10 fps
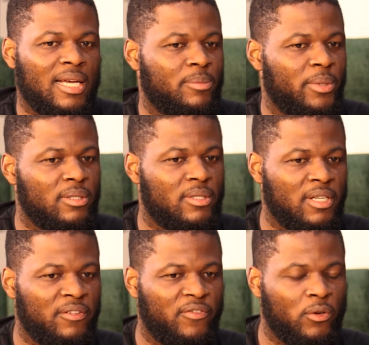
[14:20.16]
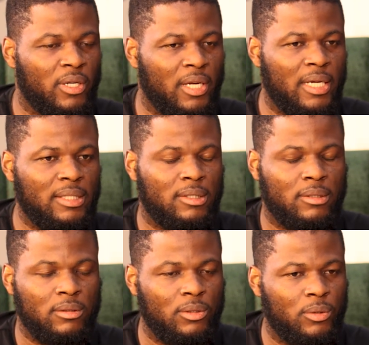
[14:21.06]
has been self-funded,
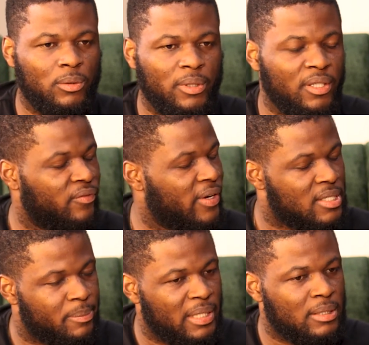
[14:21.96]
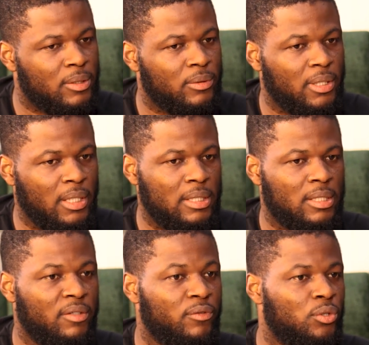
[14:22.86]
no investment till
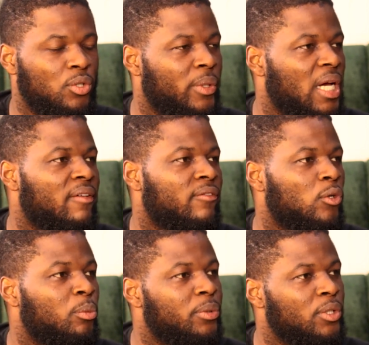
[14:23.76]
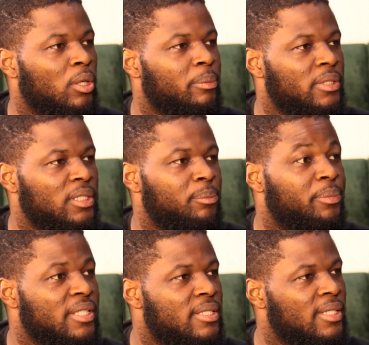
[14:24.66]
date, even though we have opened up the
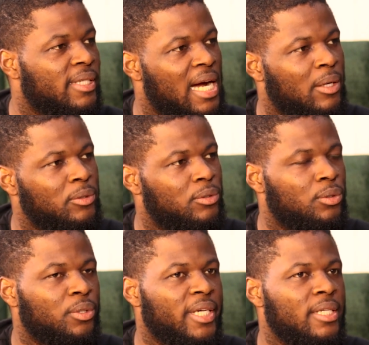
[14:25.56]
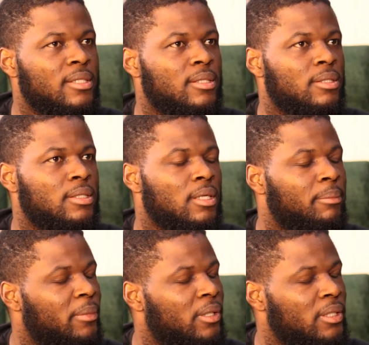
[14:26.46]
pre-seed round to raise
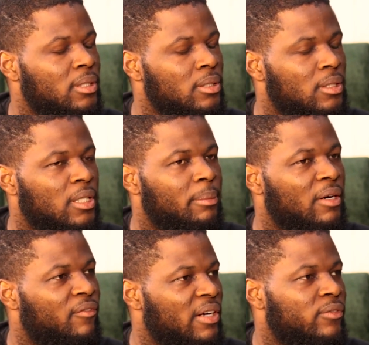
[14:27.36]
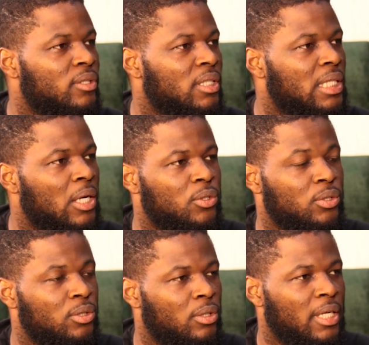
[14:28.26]
some money, about
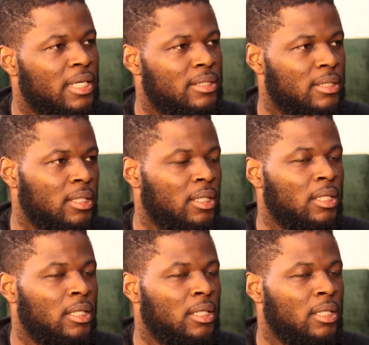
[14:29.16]
$500,000,